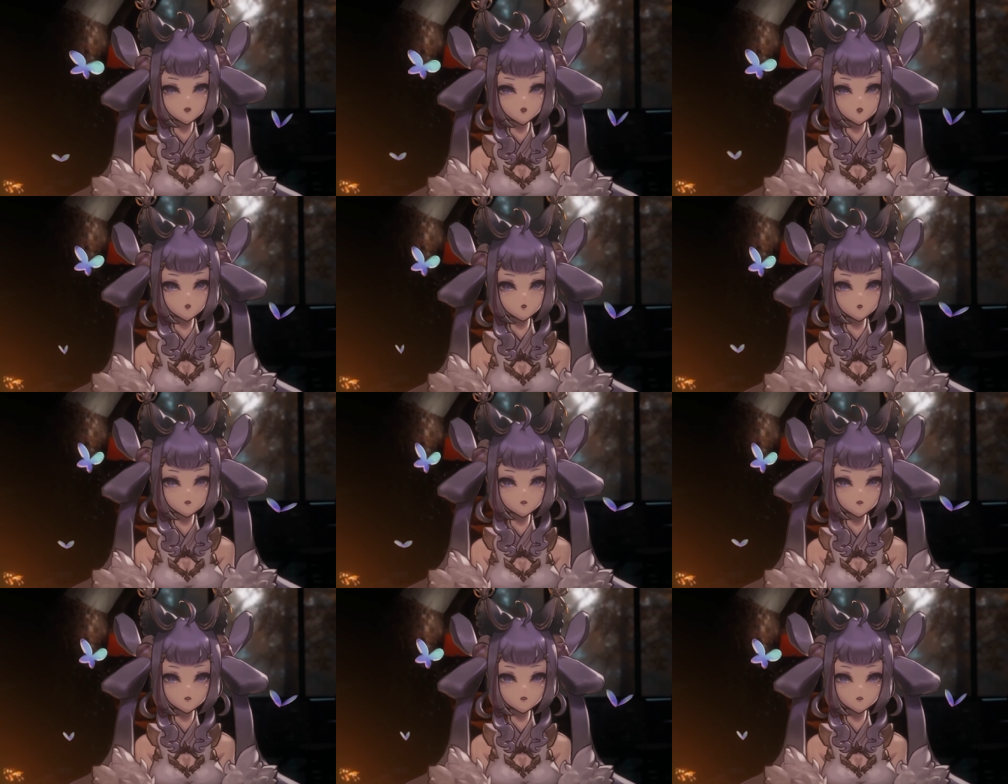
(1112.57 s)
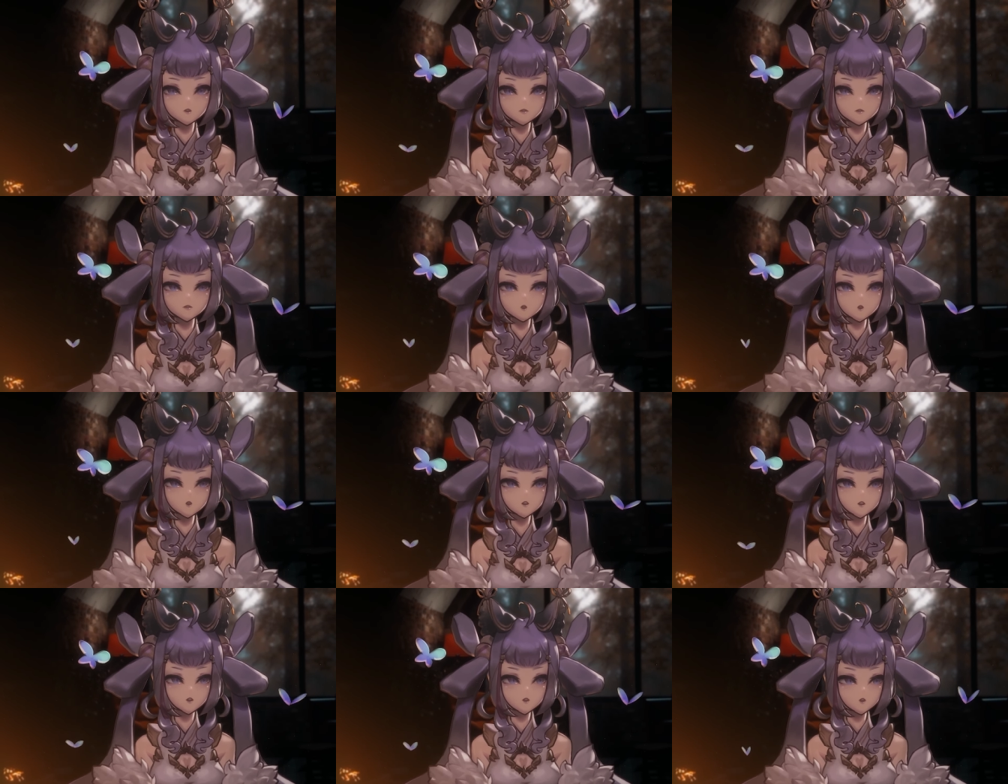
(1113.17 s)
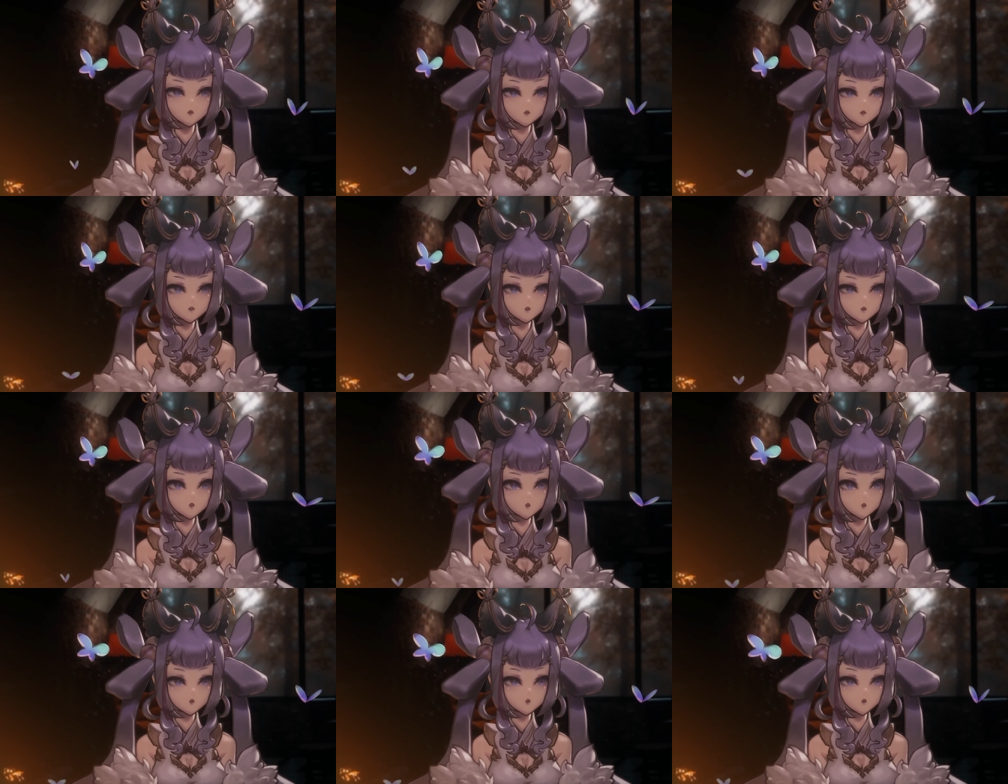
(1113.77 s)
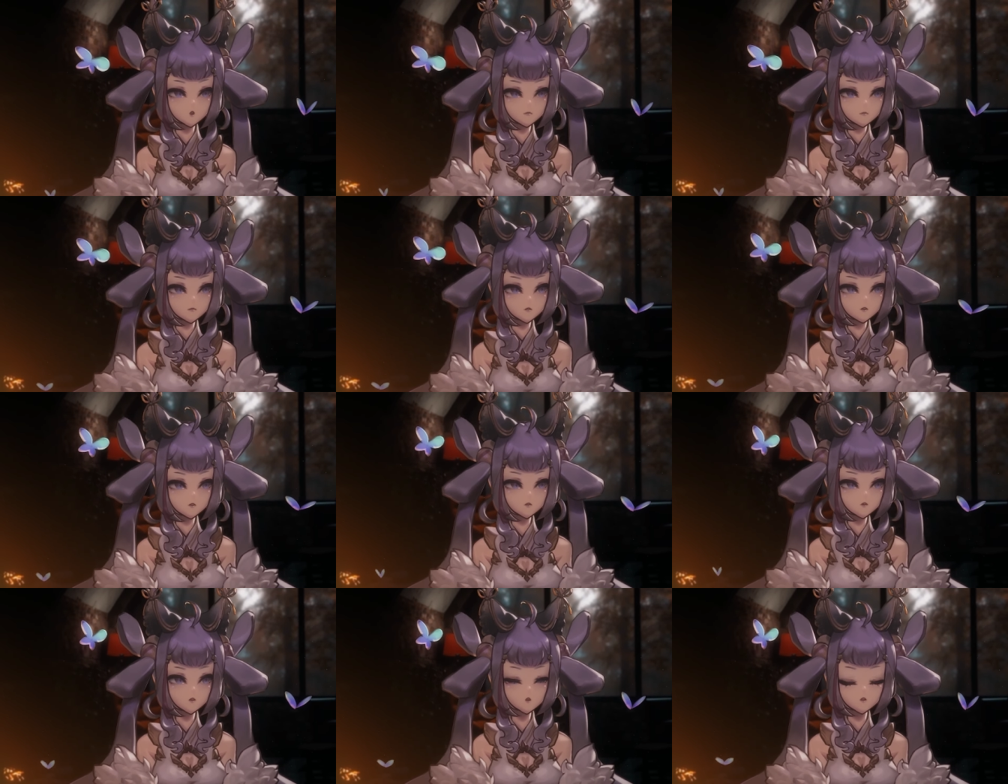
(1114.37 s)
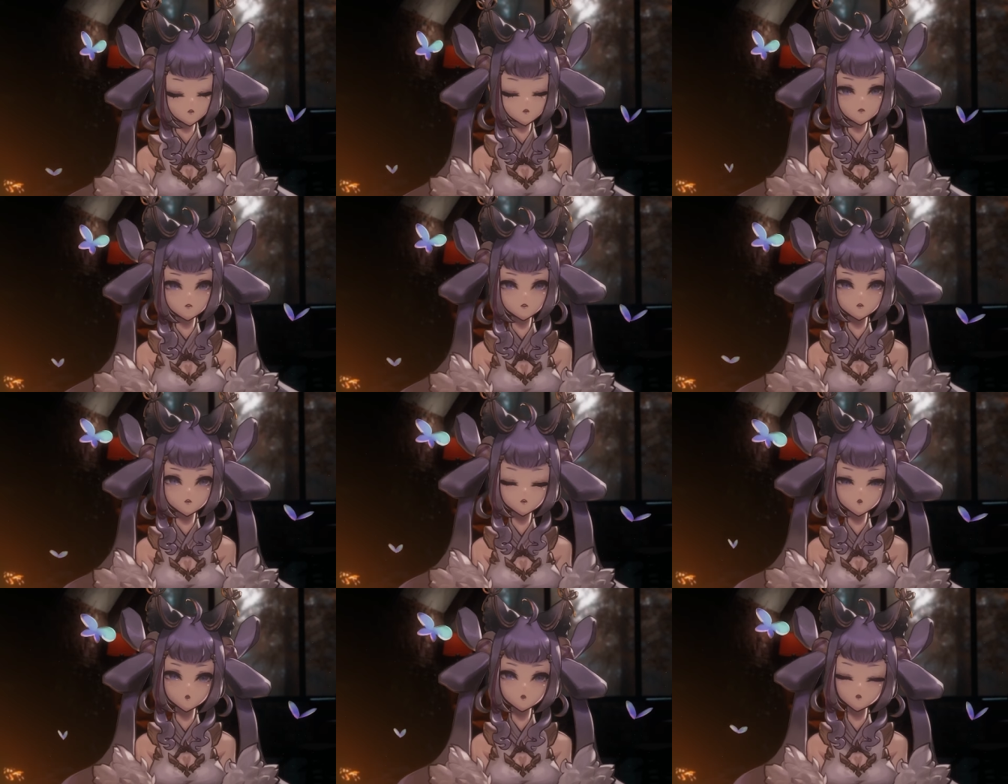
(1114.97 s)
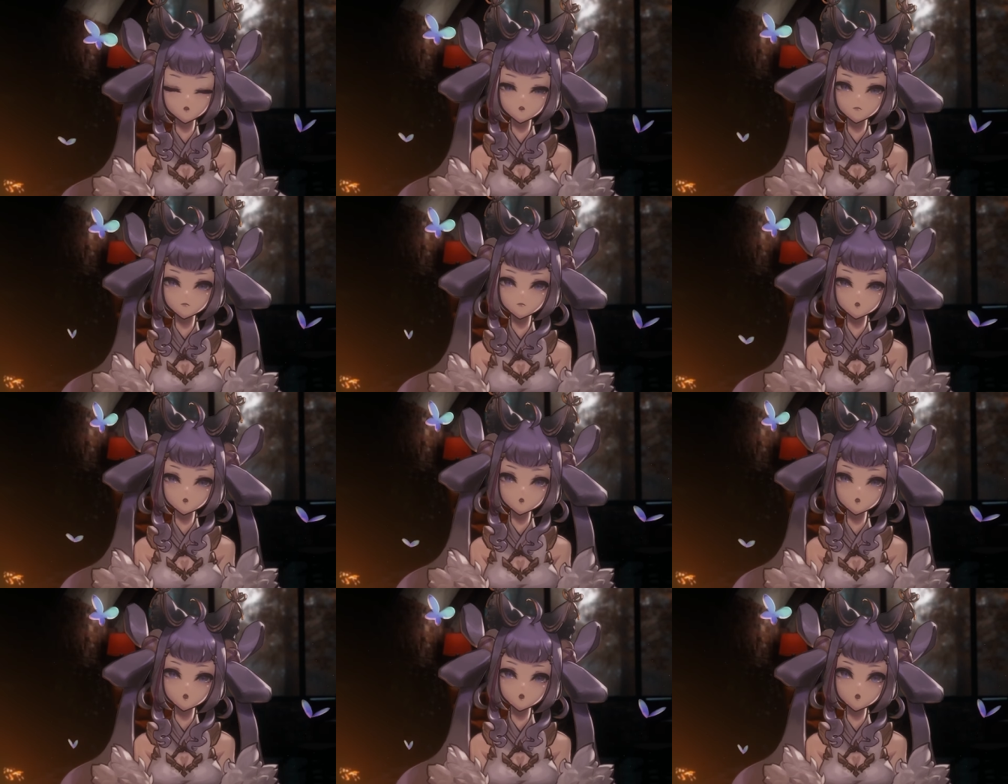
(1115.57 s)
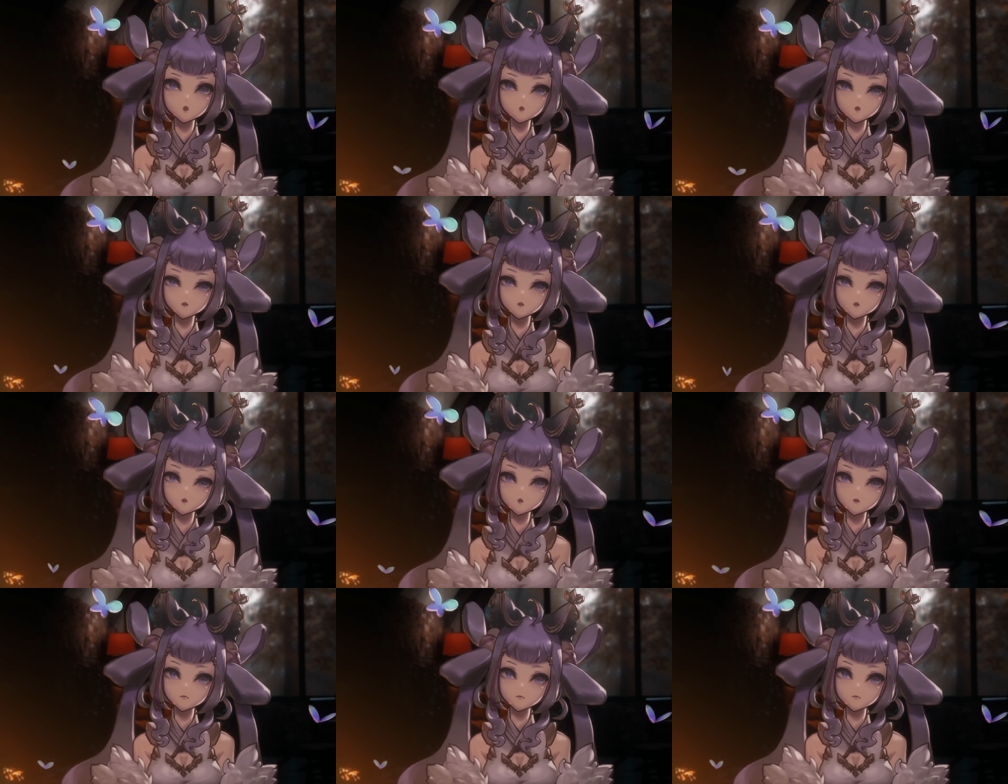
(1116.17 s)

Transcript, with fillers: Does it feel like you have a constant spotlight on you